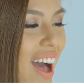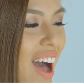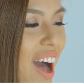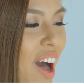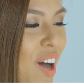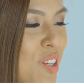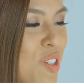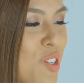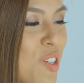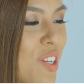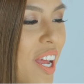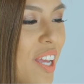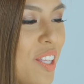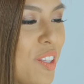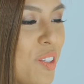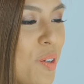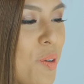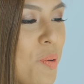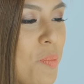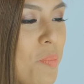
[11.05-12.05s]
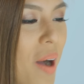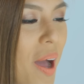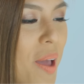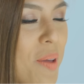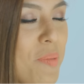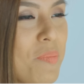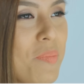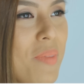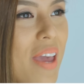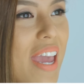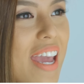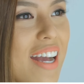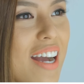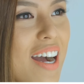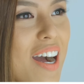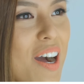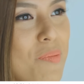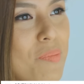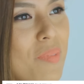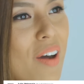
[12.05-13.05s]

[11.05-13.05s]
How should I do my makeup?"